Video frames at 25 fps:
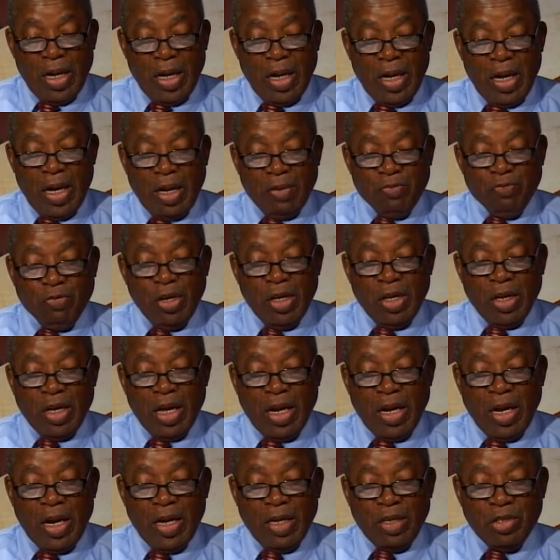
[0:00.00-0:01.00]
I feel
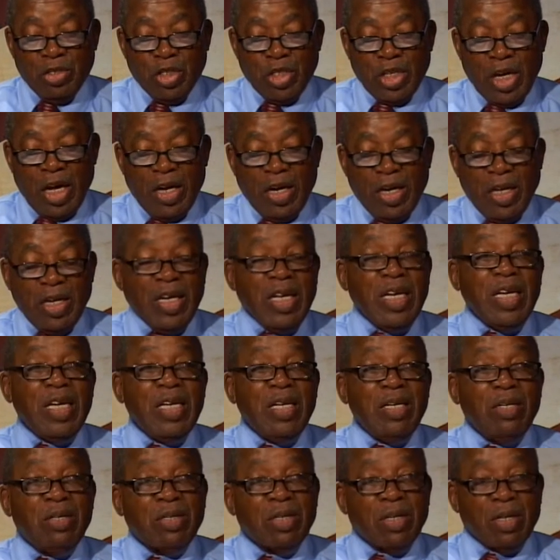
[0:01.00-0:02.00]
that I understand the
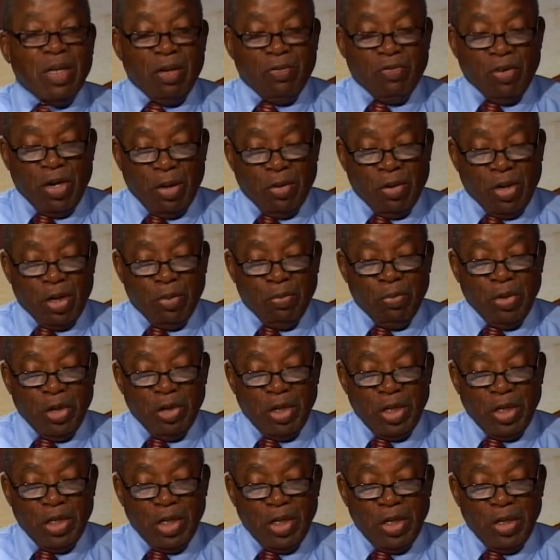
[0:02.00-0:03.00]
needs of our
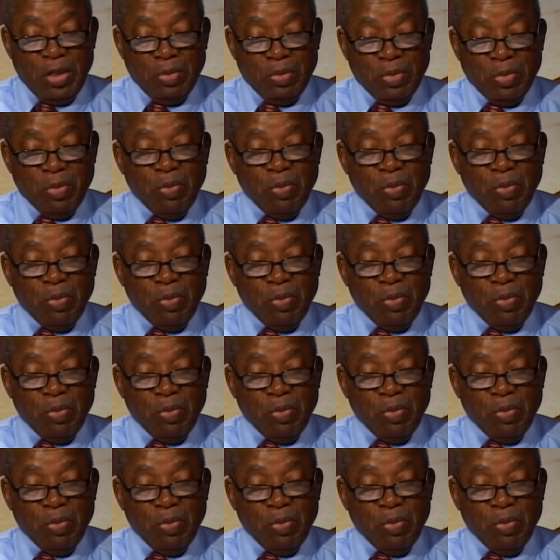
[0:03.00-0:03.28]
community.